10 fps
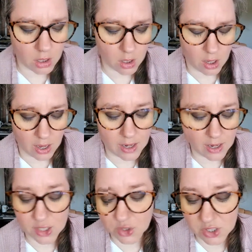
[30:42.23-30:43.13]
And it's
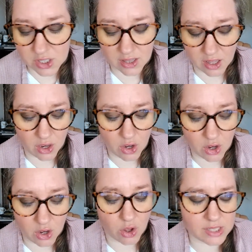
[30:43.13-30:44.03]
interesting that, all
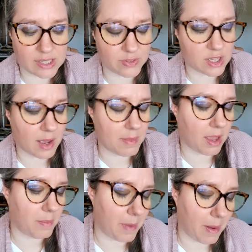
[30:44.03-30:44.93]
this stuff is coming up
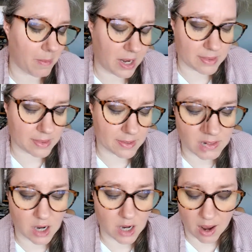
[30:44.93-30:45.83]
about money at this
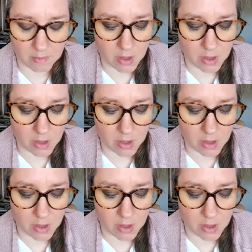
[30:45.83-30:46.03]
time.